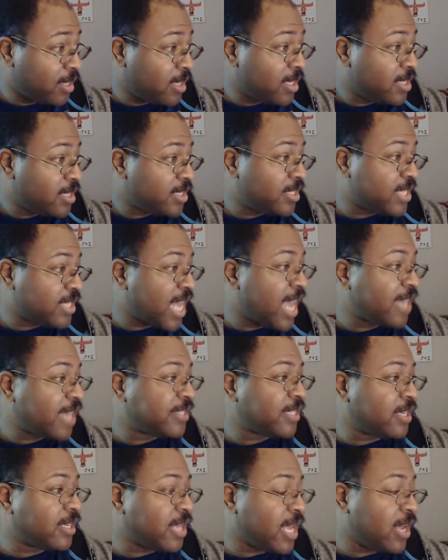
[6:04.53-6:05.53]

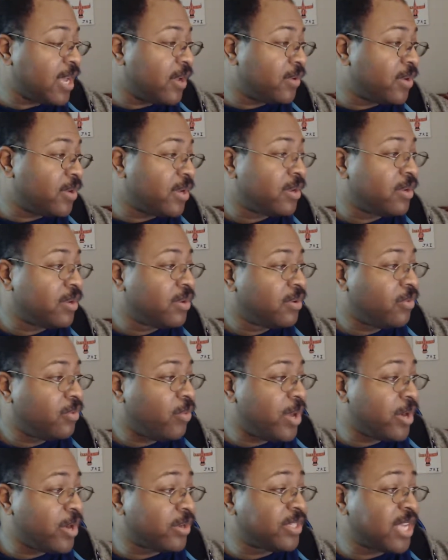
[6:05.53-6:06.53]
Sacks allowed,
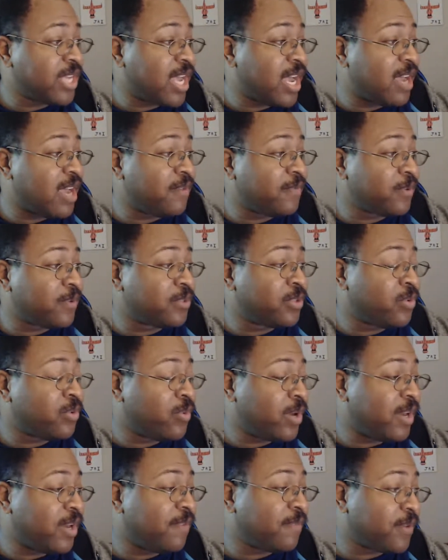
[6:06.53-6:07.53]
we are tied for
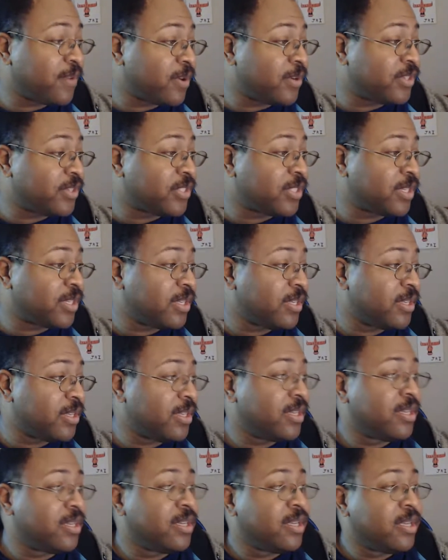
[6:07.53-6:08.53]
21st.
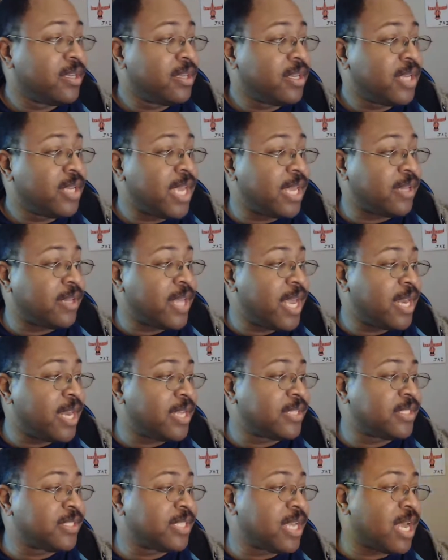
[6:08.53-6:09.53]

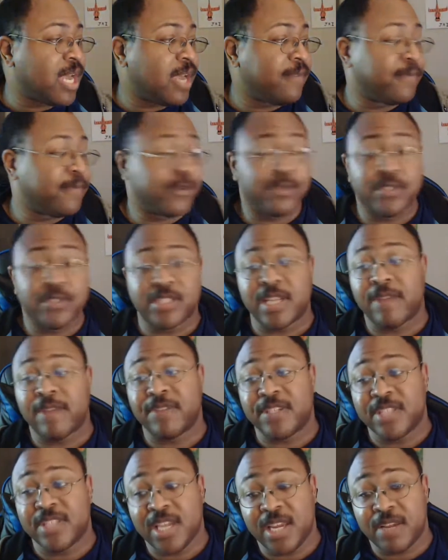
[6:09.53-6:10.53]
Atlanta's tied for
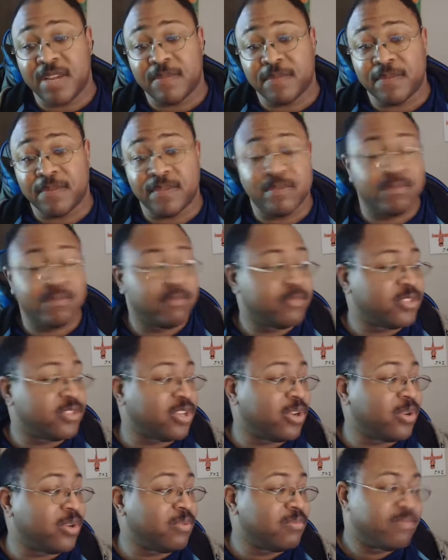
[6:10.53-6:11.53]
17th.
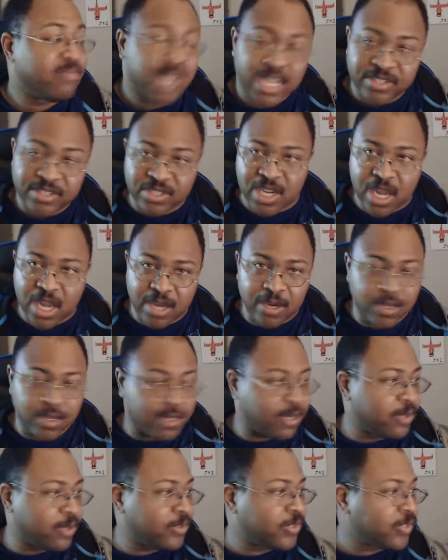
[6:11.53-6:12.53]
So that's kind of
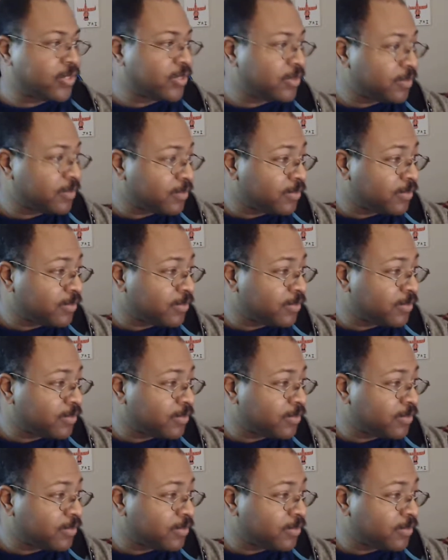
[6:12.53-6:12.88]
close.